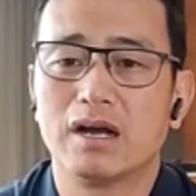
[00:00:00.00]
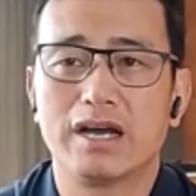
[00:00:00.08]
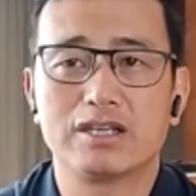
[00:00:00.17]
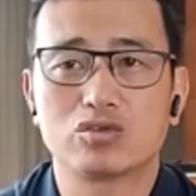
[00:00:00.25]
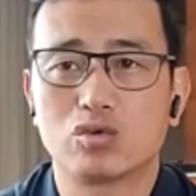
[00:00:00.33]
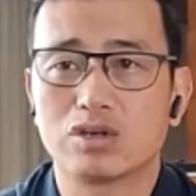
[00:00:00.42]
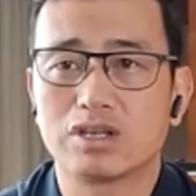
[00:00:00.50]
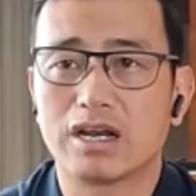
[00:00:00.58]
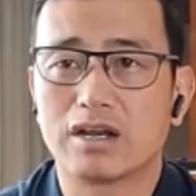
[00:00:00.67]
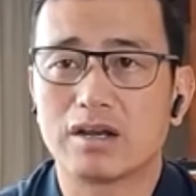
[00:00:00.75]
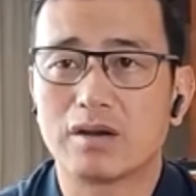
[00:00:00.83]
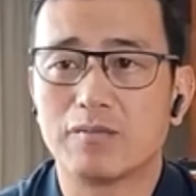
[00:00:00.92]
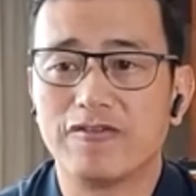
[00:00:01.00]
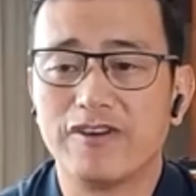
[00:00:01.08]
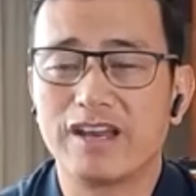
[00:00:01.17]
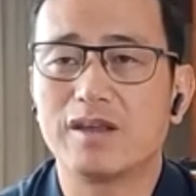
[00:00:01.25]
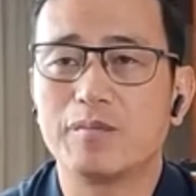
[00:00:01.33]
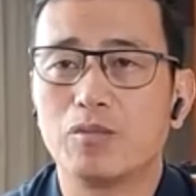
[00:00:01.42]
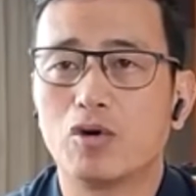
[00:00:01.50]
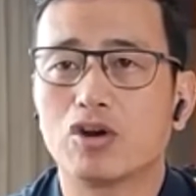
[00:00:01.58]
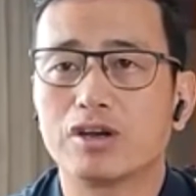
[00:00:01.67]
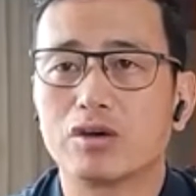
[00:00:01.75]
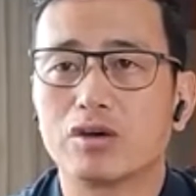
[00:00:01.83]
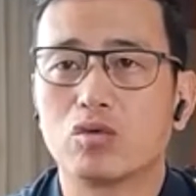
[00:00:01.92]
I scored that very
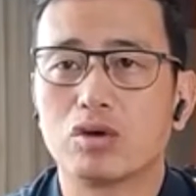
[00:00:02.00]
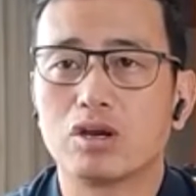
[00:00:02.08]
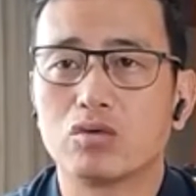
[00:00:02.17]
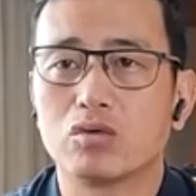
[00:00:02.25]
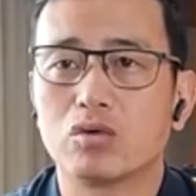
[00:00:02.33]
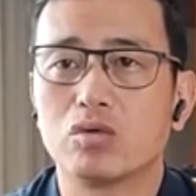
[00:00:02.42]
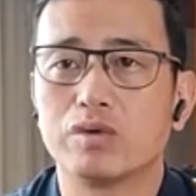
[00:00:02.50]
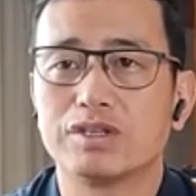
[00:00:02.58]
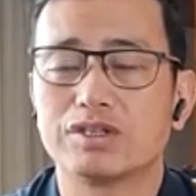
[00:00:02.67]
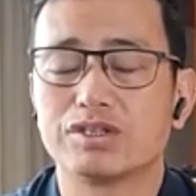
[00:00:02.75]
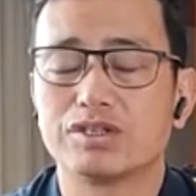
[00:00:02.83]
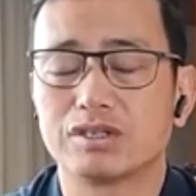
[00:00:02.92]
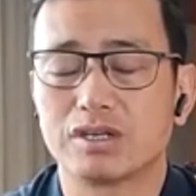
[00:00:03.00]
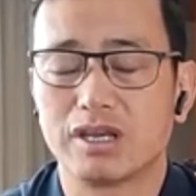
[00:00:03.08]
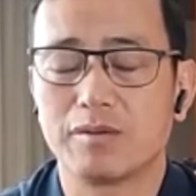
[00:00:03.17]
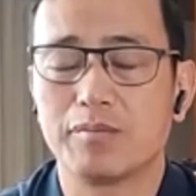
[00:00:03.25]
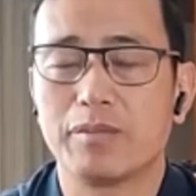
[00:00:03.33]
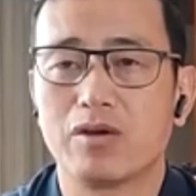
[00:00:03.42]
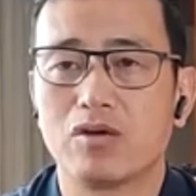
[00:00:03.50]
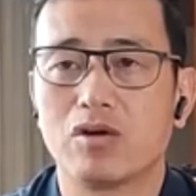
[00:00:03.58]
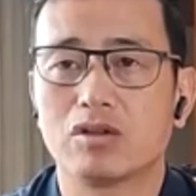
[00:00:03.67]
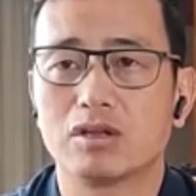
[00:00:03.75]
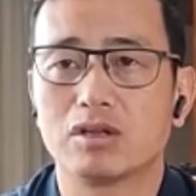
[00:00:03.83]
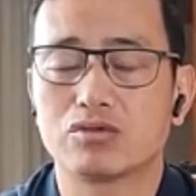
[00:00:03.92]
important golden goal which gave
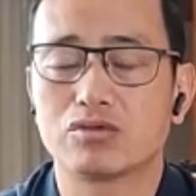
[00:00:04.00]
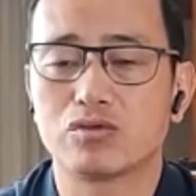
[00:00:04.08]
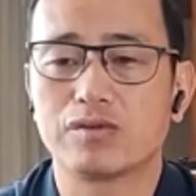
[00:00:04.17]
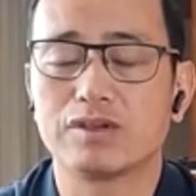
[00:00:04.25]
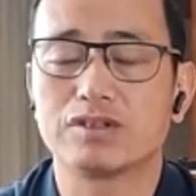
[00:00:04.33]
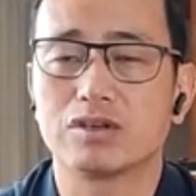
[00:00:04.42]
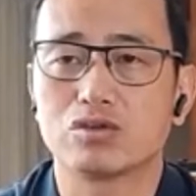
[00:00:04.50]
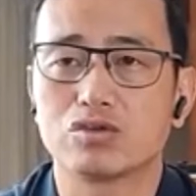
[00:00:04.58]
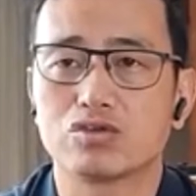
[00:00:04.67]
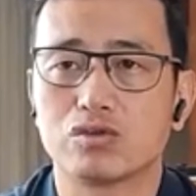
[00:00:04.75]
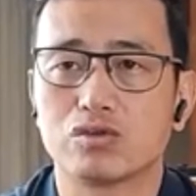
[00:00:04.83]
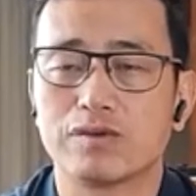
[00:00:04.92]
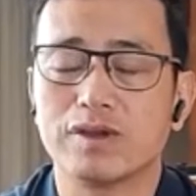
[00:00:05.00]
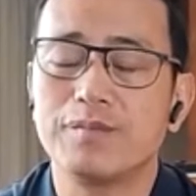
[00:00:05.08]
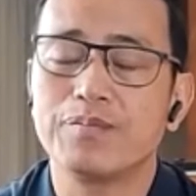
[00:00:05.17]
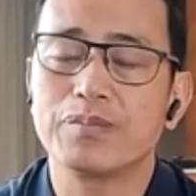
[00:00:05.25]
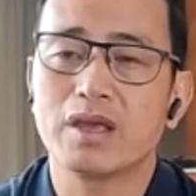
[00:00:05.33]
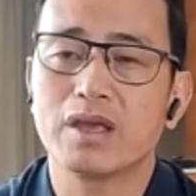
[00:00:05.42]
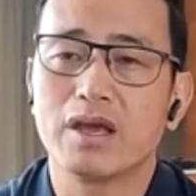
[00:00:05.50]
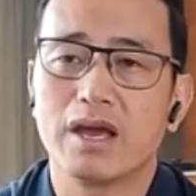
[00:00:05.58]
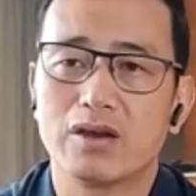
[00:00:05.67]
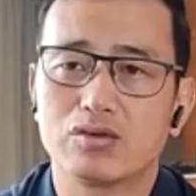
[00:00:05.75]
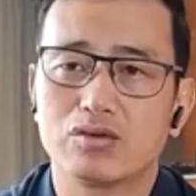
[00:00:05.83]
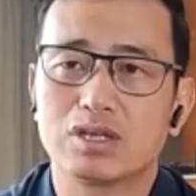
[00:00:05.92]
Bengal the trophy, Santosh Trophy.
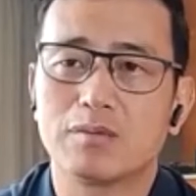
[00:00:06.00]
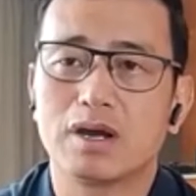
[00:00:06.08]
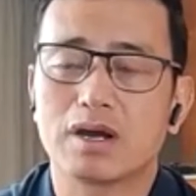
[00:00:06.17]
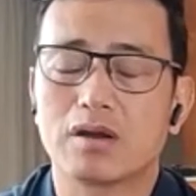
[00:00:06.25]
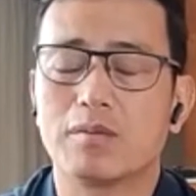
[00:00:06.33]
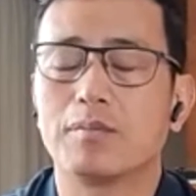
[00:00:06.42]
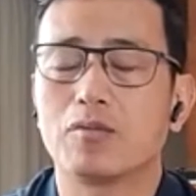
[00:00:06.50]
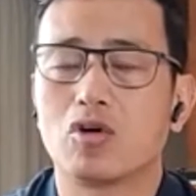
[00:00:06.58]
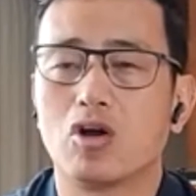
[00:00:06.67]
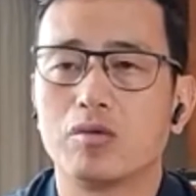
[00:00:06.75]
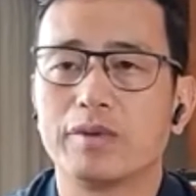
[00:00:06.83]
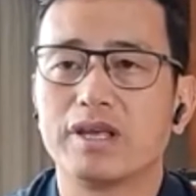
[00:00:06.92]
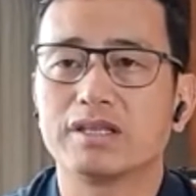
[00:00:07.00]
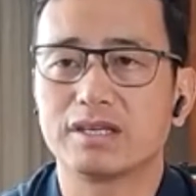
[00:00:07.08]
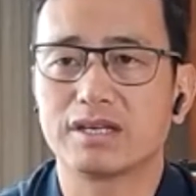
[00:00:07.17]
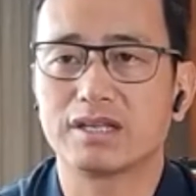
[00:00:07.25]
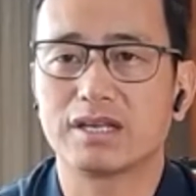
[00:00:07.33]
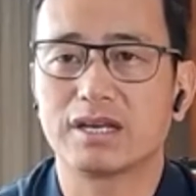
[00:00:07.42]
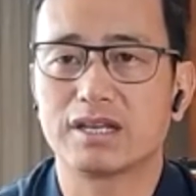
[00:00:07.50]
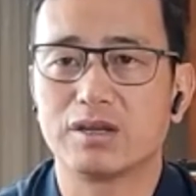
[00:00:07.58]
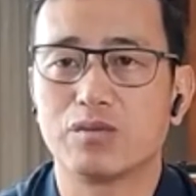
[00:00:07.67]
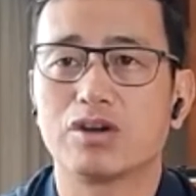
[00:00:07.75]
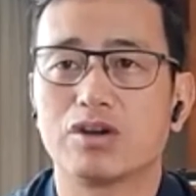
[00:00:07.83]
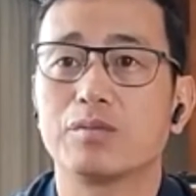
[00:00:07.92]
And Rustam Agramov called me and said that
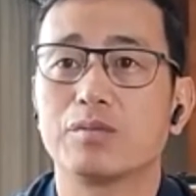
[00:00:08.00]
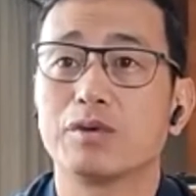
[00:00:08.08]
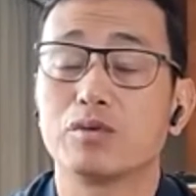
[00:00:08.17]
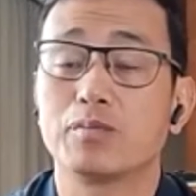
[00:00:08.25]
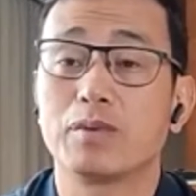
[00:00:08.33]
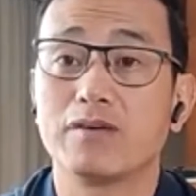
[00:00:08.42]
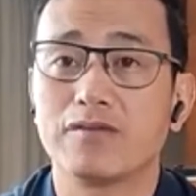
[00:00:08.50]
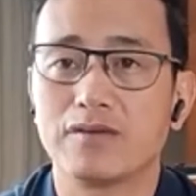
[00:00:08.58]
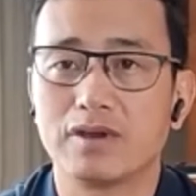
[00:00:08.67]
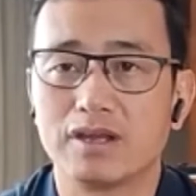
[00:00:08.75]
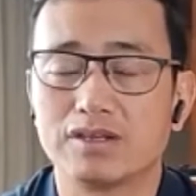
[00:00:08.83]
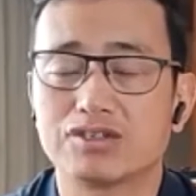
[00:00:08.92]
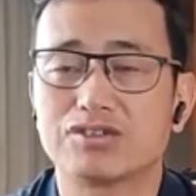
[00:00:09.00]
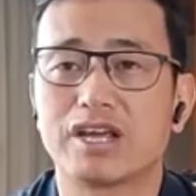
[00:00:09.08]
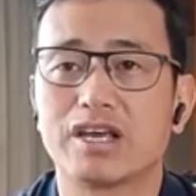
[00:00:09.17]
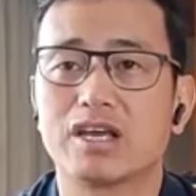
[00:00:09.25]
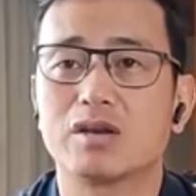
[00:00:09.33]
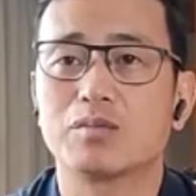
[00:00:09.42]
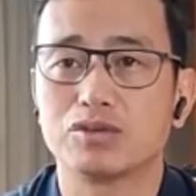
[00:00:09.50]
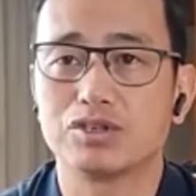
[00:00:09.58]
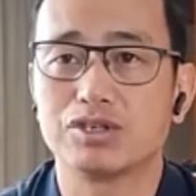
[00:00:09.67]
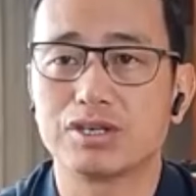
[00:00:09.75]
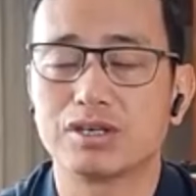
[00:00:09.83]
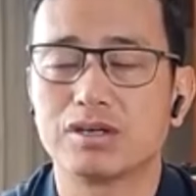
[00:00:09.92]
he wanted me to play in striker
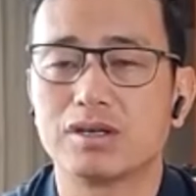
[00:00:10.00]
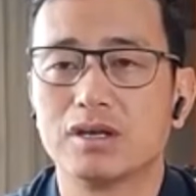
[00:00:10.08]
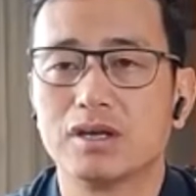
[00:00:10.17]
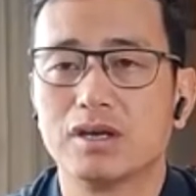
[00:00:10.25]
position